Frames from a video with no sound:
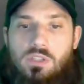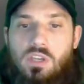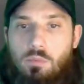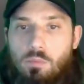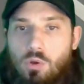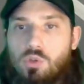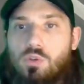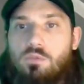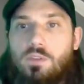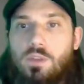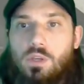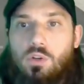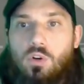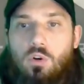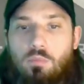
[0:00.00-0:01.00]
commercial
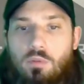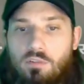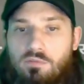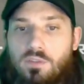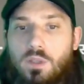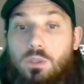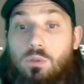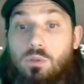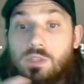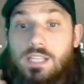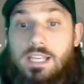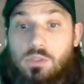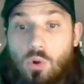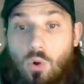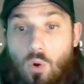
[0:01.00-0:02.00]
vehicle, but vehicles
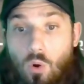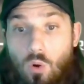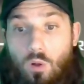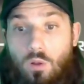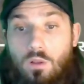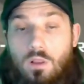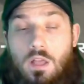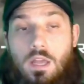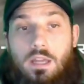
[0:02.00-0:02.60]
as a whole.